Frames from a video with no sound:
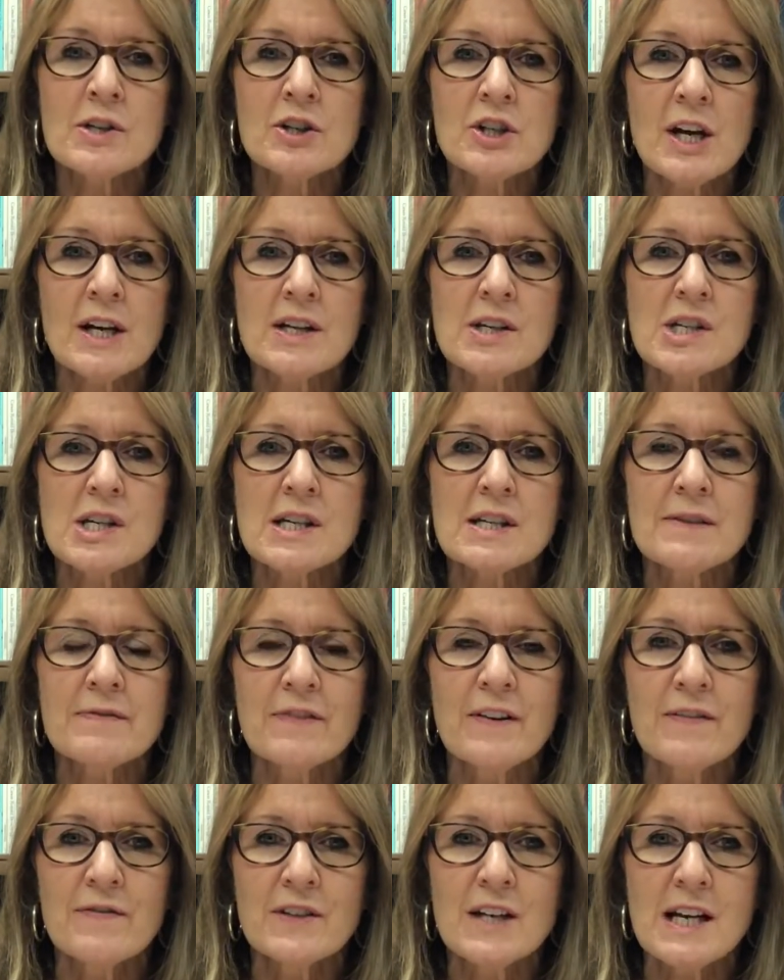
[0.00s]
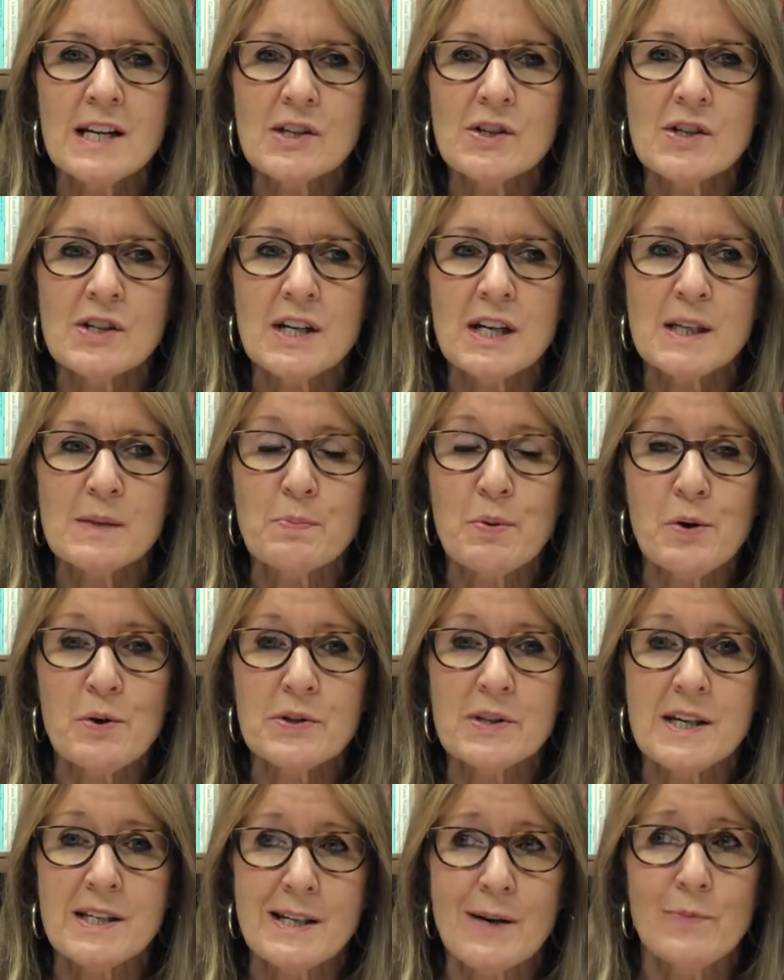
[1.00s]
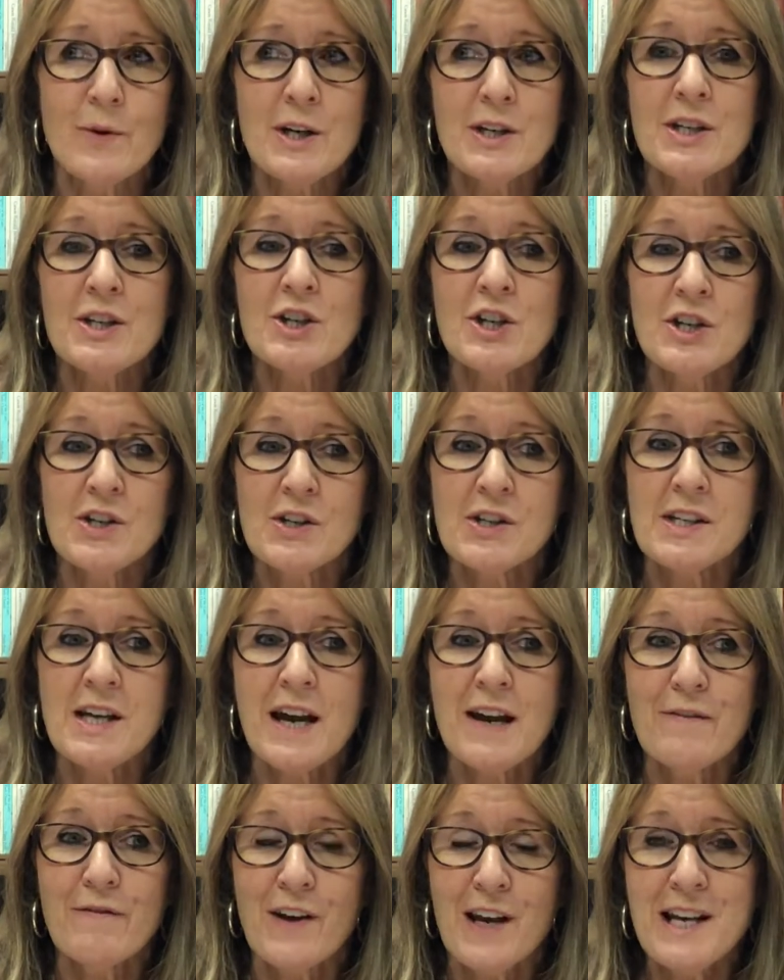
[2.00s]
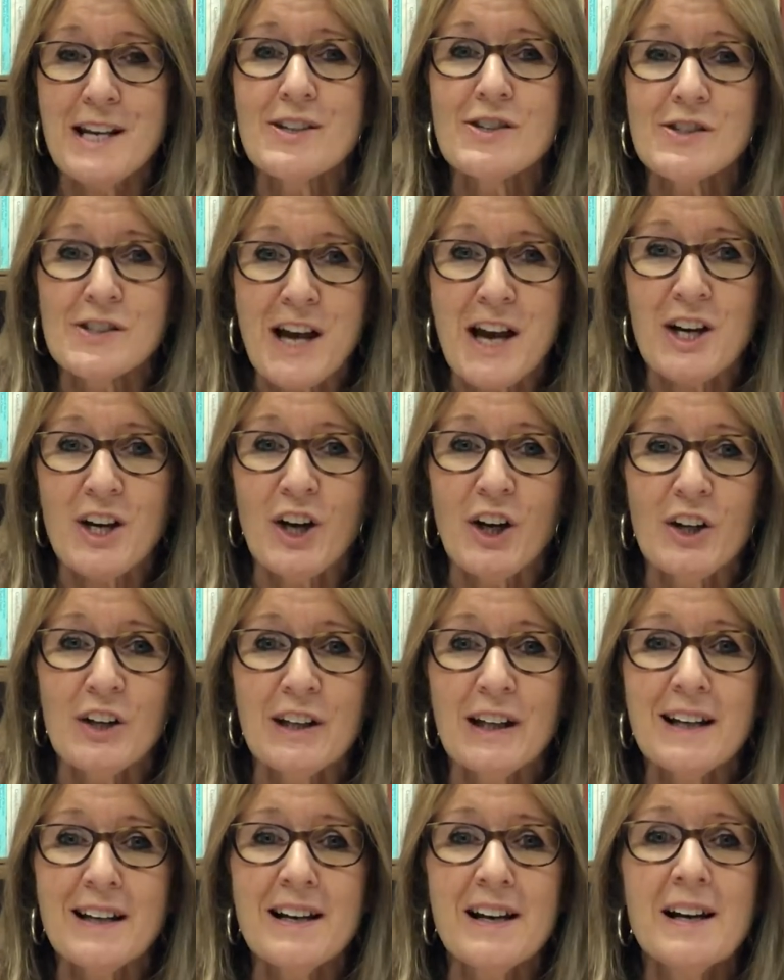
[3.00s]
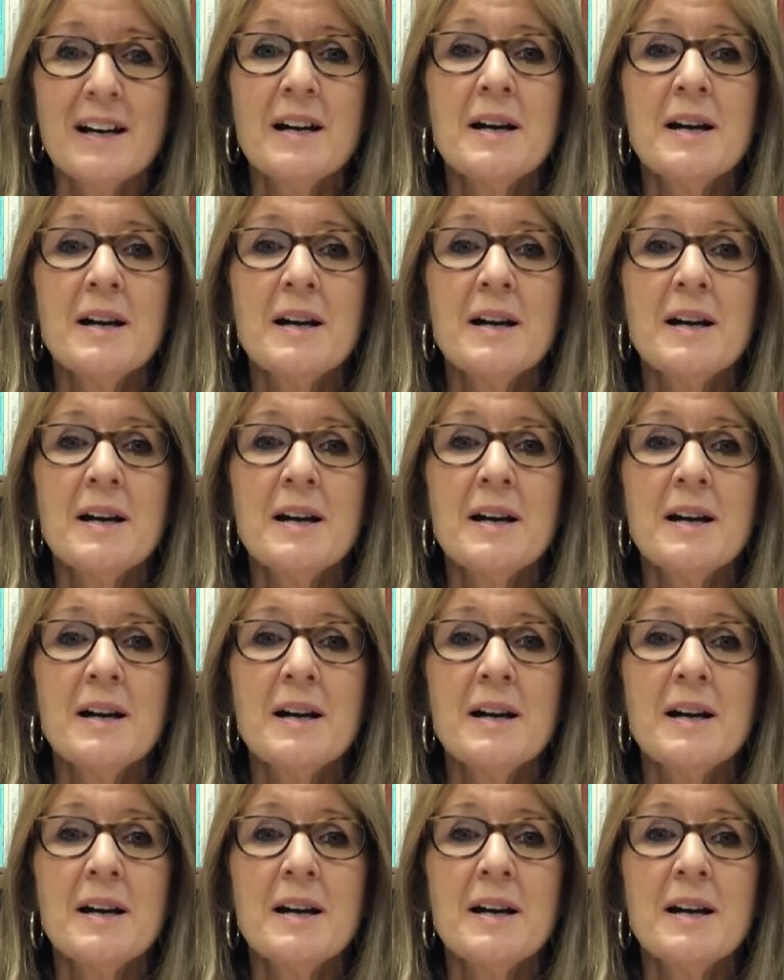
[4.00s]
Genesis 15:6, Paul says it wasn't just said for his sake only,